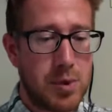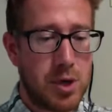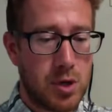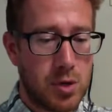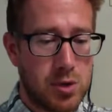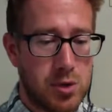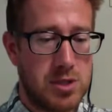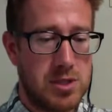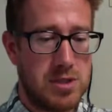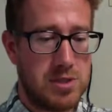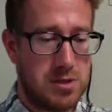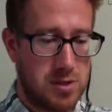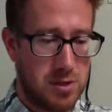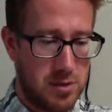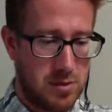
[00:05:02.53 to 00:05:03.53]
ocean
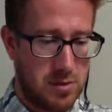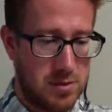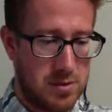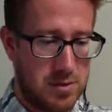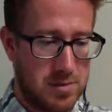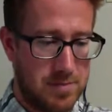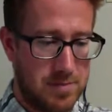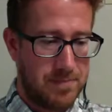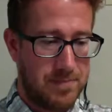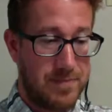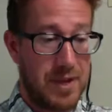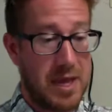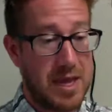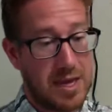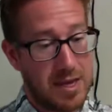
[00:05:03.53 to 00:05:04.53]
zones
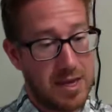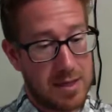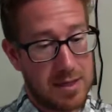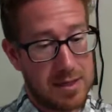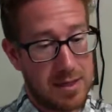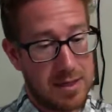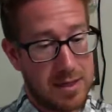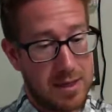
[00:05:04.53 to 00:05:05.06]
and